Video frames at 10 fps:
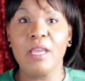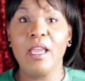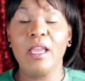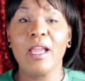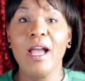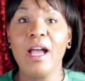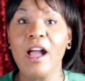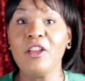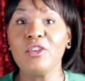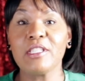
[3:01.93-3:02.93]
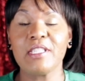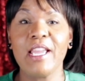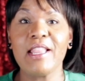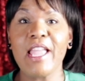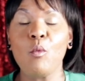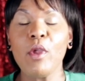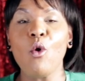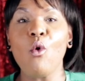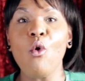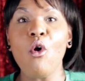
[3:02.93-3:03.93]
I understand that we
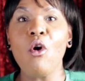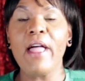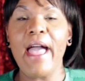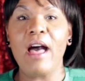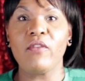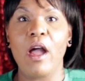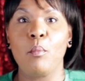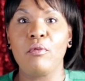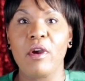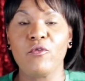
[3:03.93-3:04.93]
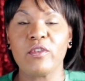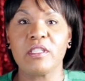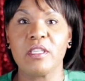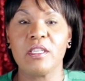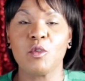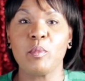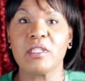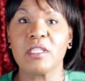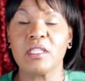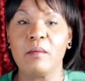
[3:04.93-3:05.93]
all have our preferences,
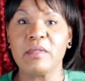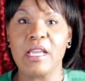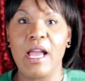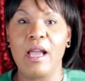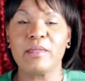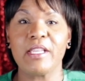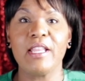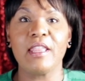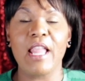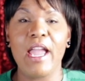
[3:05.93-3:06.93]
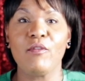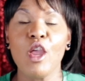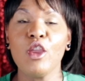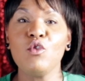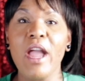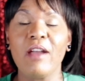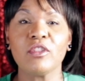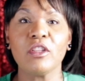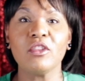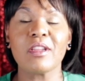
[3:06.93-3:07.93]
but sometimes in life, you have
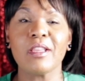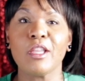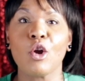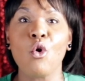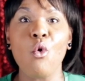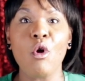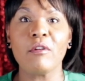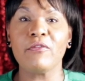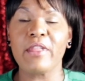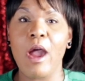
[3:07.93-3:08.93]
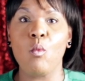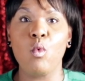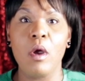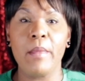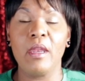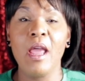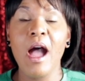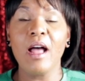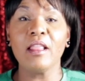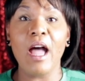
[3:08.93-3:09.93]
to look at the core of that woman.
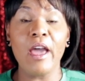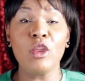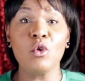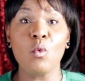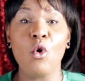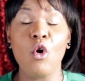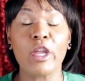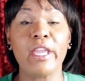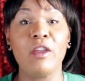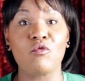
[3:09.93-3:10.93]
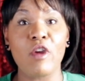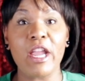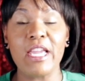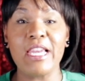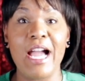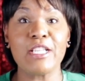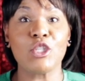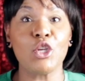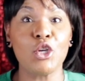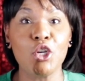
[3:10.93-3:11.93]
A lot of you all can recognize
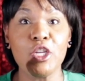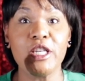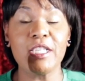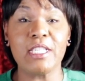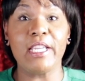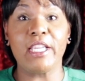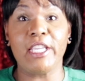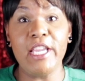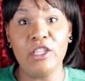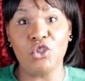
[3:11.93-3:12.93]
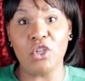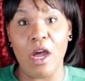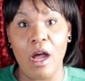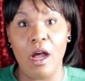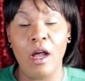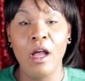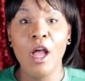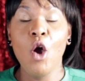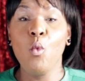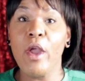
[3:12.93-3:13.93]
the goodness in Keisha
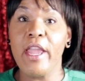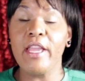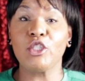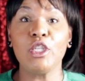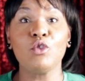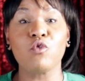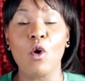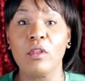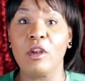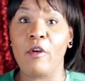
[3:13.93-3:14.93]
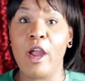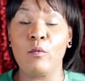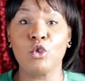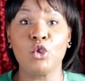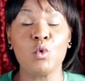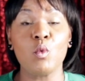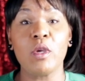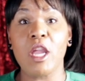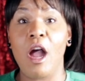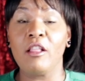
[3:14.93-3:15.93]
when she's rolling around with you
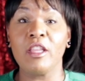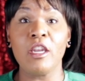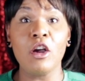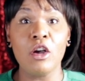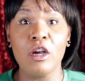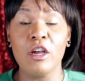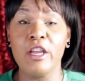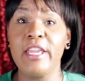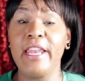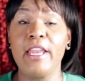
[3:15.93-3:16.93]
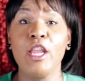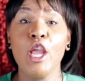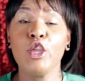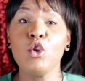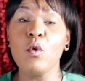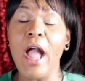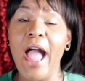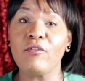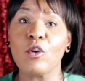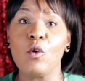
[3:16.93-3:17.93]
and y'all in the hood, and you
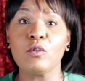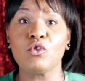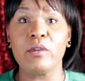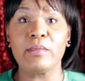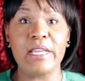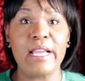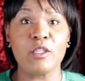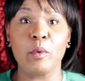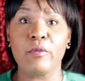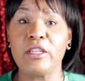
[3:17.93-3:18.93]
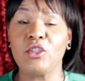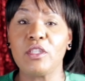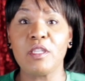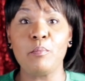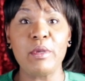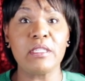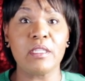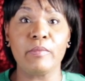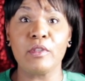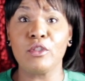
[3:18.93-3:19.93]
have goals, dreams, and aspirations to be
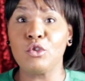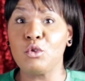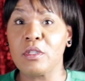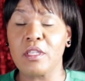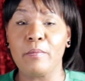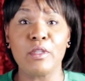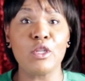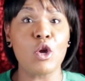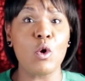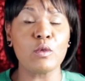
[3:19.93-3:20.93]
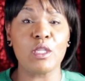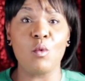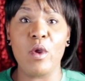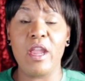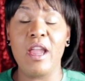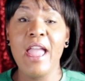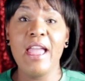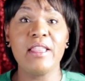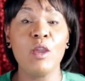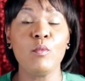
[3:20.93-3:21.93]
something, to do something, to go somewhere,
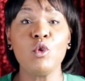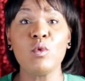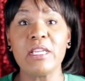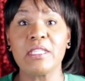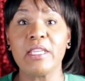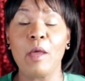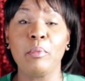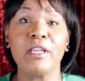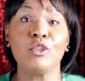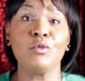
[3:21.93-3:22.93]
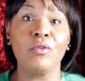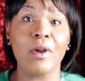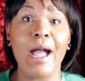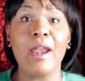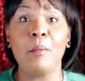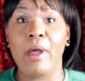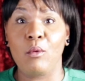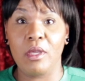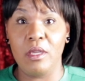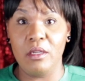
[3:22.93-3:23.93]
and then when you get to that place, you forgot
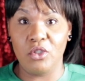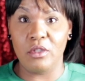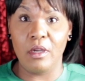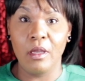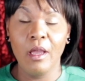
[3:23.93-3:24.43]
about Keisha.